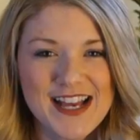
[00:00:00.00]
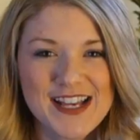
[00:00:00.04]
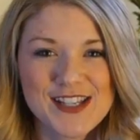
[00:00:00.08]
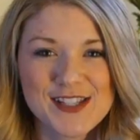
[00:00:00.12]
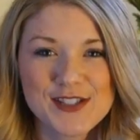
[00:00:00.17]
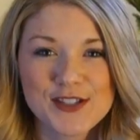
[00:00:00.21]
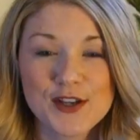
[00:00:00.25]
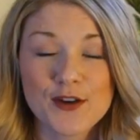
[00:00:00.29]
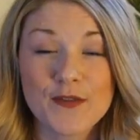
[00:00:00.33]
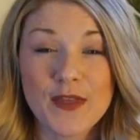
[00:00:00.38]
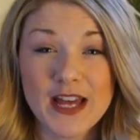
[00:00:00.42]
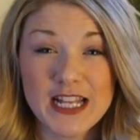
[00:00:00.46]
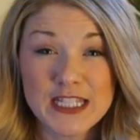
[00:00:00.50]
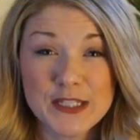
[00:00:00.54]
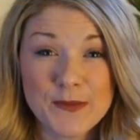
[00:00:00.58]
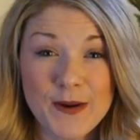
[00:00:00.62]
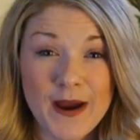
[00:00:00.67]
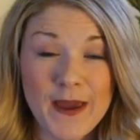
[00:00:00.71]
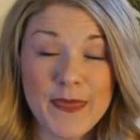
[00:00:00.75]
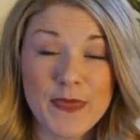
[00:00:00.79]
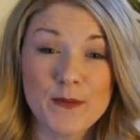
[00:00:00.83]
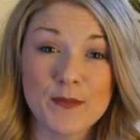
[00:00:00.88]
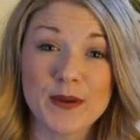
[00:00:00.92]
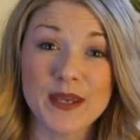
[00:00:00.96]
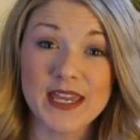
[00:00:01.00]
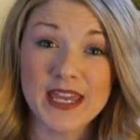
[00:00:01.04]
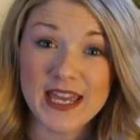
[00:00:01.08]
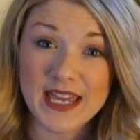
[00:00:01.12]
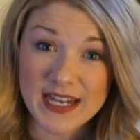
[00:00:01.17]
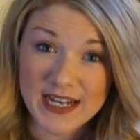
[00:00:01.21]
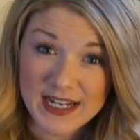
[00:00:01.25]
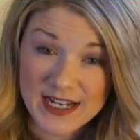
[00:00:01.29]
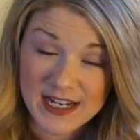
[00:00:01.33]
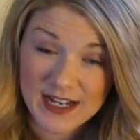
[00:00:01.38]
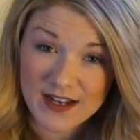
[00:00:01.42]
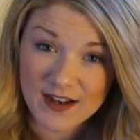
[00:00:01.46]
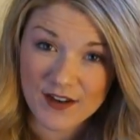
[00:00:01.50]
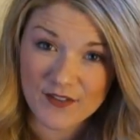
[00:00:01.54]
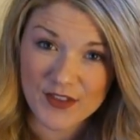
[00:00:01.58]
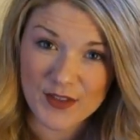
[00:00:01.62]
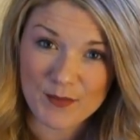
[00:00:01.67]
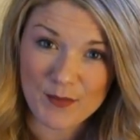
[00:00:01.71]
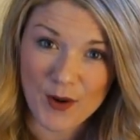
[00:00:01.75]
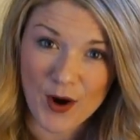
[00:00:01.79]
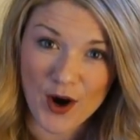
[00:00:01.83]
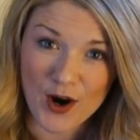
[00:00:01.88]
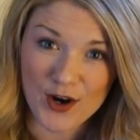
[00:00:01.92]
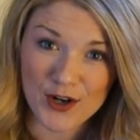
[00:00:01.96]
So that's why at the beginning of
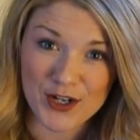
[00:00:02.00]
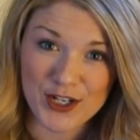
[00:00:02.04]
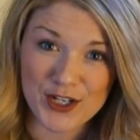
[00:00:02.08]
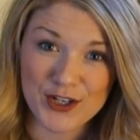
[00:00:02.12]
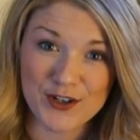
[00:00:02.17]
the party,